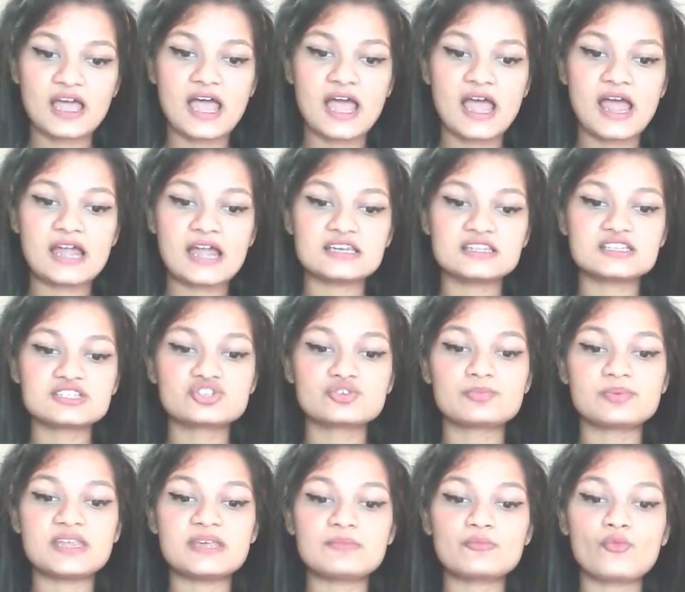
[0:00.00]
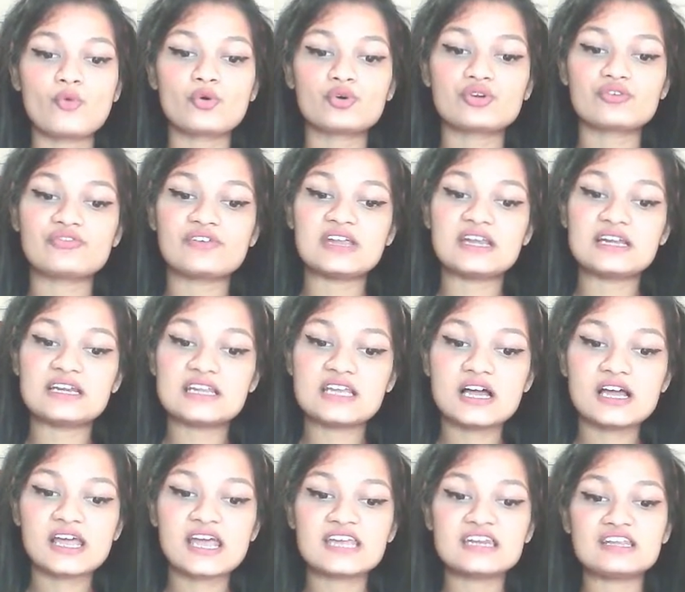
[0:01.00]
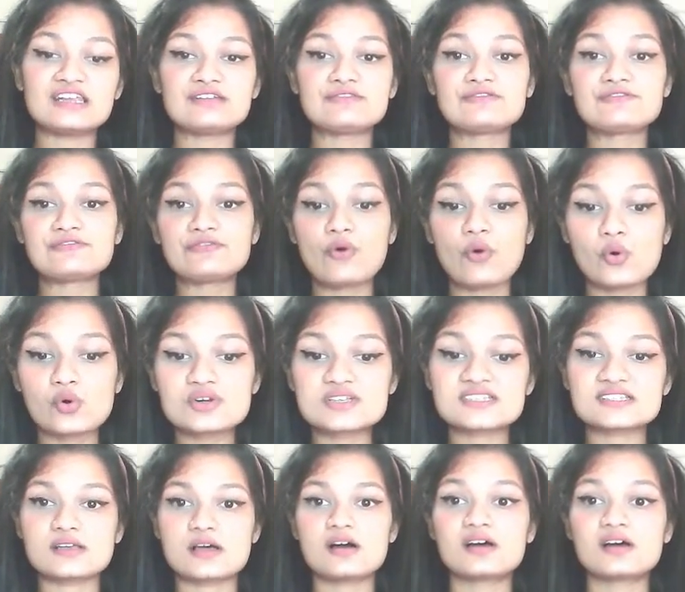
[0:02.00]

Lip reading: and the Supreme Court of India can enforce